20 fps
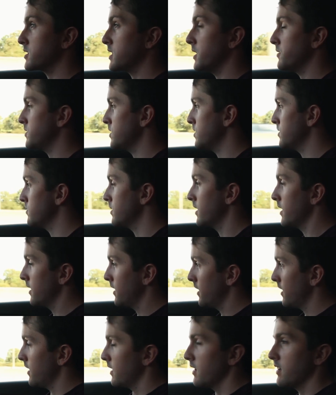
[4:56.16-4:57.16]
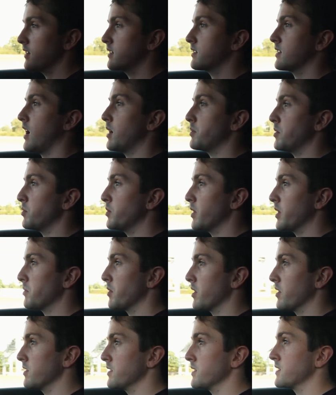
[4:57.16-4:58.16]
gives you carbon wing
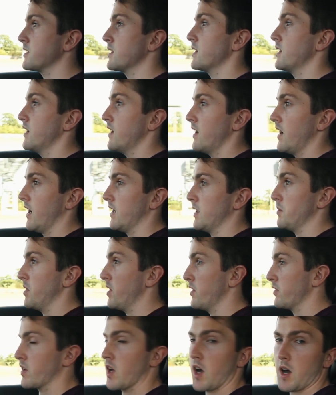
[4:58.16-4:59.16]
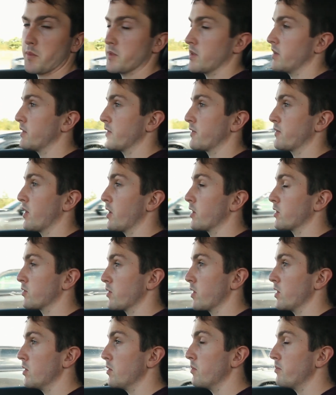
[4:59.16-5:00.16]
mirrors and a bit of carbon on the front
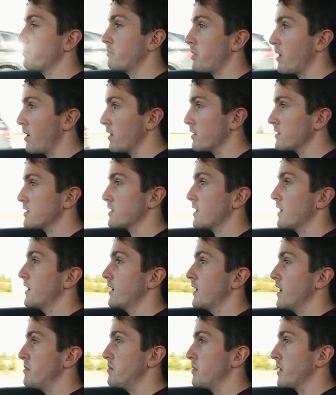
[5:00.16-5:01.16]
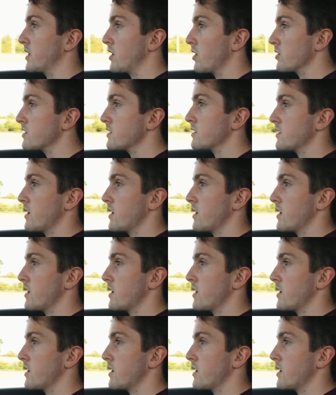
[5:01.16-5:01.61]
grille, but because it's